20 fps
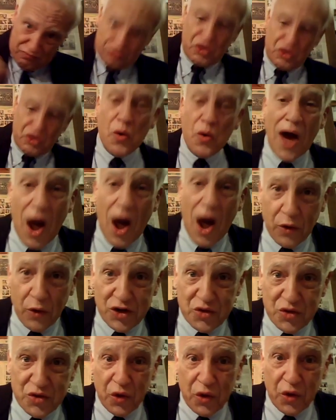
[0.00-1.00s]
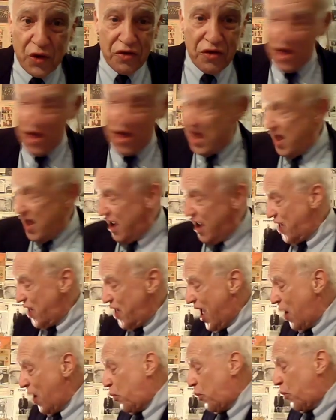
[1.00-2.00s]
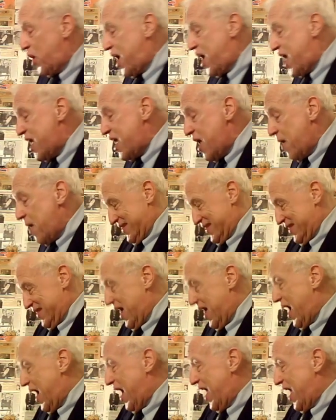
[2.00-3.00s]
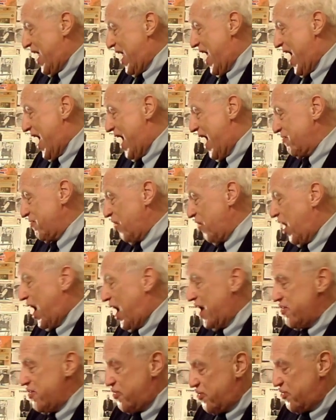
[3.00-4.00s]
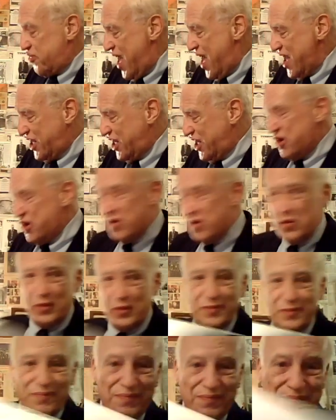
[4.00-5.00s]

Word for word: two hours worth, and that way I have I thank you.